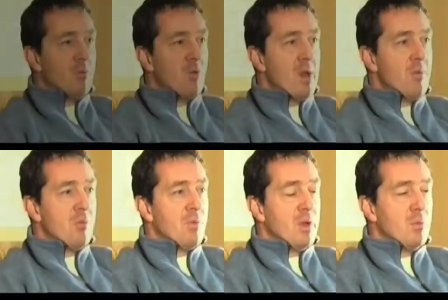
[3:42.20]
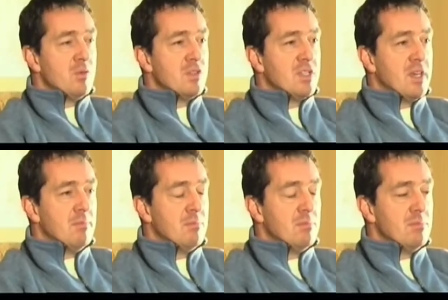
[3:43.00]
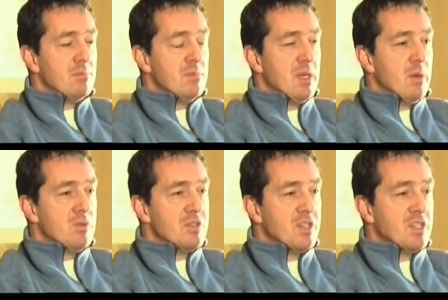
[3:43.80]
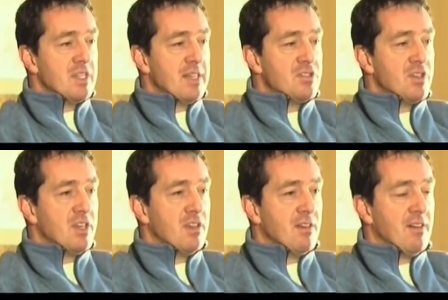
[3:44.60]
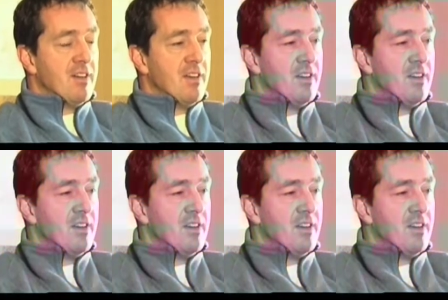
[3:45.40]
Graham O'Brien was an eccentric guy